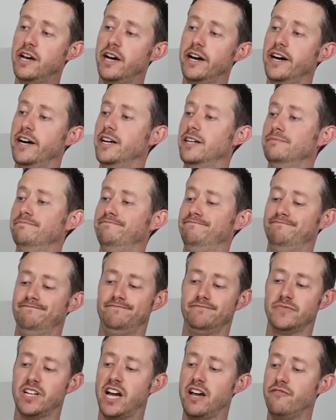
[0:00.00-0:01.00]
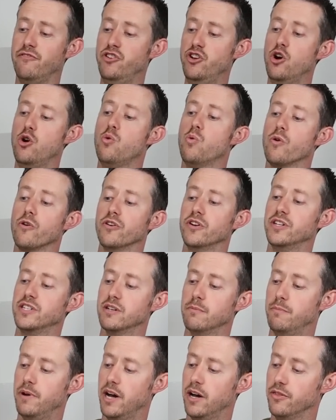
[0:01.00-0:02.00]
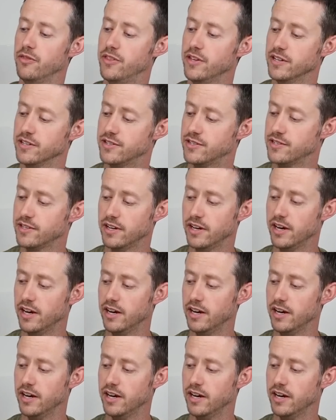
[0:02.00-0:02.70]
I have no worries about this